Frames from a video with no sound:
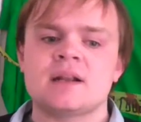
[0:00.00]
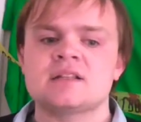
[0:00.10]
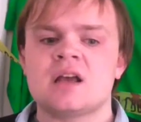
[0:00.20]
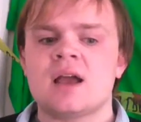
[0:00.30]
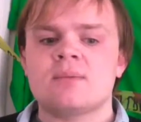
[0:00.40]
in
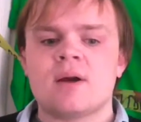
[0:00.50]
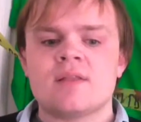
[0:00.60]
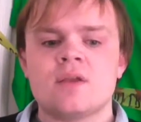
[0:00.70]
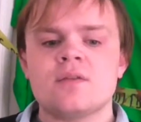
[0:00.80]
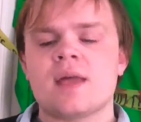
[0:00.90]
a time
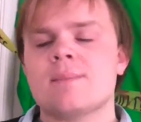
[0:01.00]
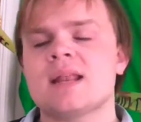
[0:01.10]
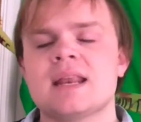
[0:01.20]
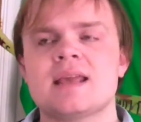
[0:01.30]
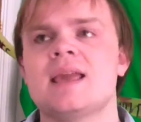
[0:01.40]
when not that
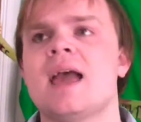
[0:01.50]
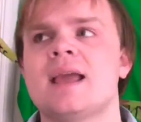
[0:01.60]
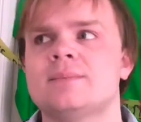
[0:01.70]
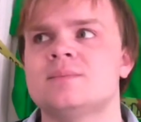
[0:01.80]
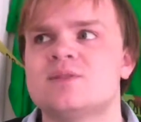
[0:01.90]
many
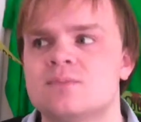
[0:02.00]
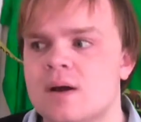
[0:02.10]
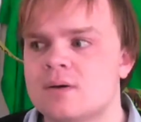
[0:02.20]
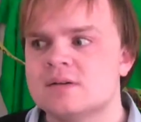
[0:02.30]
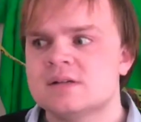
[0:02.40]
games,
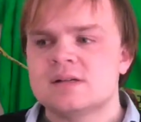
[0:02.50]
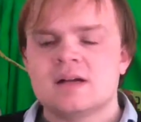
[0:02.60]
well,